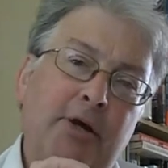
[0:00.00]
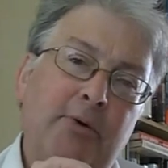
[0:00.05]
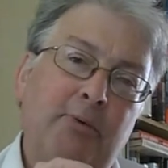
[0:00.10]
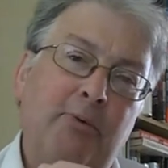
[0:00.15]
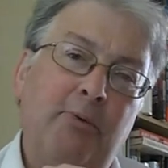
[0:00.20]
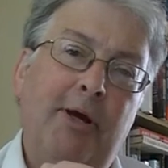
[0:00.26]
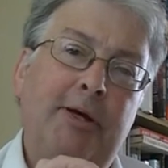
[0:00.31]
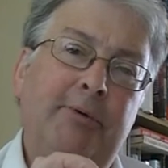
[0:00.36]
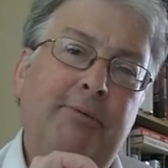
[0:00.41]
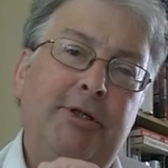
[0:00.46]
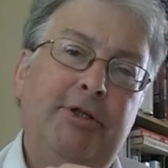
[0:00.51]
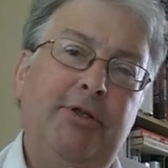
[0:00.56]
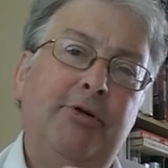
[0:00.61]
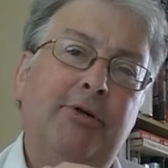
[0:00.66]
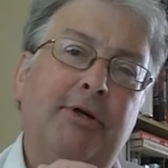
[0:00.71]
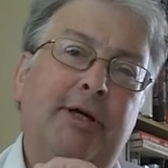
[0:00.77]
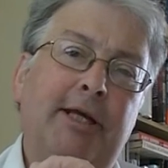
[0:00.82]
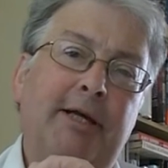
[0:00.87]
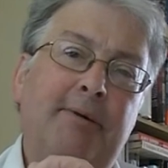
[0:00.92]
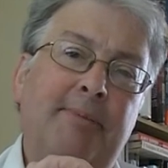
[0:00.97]
When we're
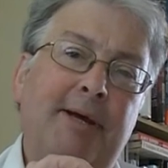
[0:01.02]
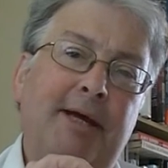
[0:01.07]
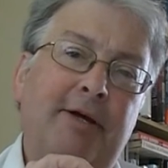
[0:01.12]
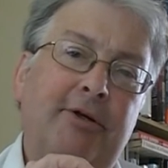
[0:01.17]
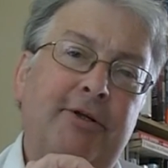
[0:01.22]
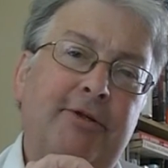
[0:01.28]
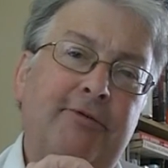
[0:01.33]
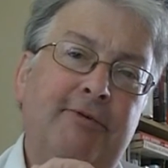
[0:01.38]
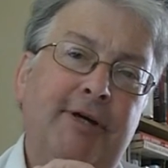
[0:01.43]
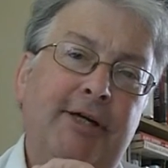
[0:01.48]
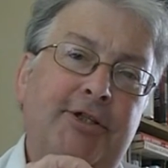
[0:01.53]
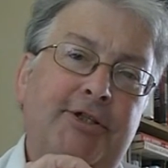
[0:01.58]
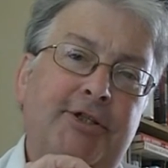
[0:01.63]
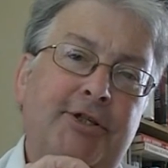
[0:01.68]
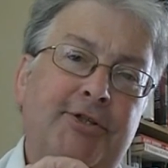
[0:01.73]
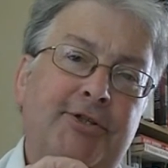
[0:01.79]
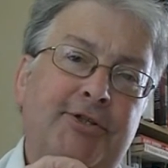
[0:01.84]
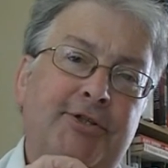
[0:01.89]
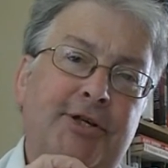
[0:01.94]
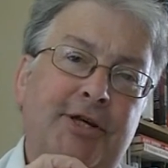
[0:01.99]
talking about
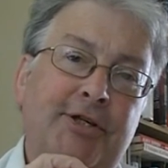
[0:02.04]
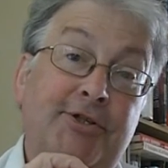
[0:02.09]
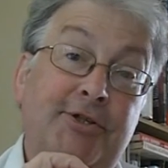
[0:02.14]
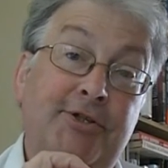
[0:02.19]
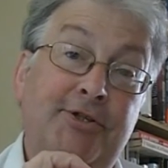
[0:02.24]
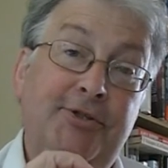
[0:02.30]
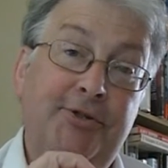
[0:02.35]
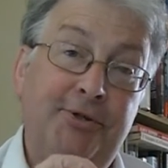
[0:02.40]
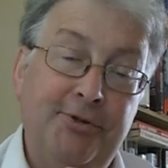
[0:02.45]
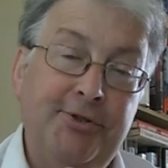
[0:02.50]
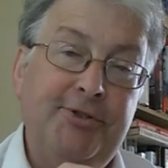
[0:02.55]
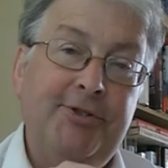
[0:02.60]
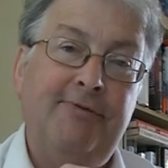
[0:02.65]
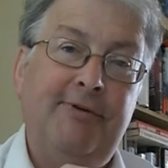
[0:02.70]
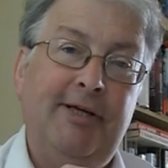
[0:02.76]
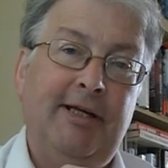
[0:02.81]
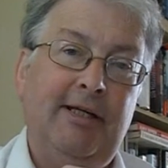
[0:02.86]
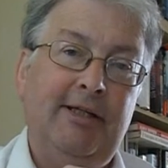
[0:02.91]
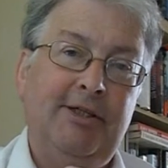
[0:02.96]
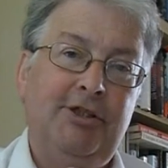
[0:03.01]
conventions as a source of
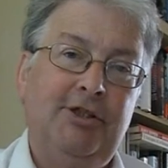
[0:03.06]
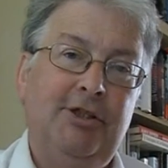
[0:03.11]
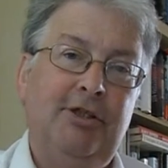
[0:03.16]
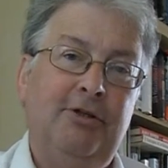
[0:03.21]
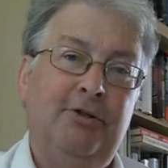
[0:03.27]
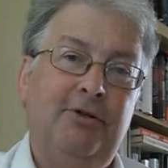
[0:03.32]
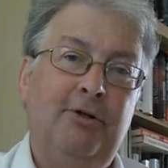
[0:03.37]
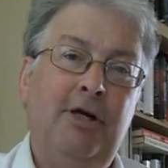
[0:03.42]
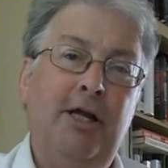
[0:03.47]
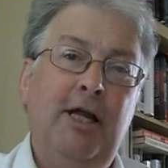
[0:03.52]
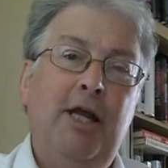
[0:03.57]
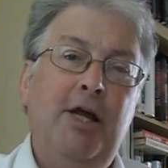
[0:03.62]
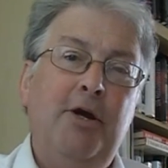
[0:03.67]
English law,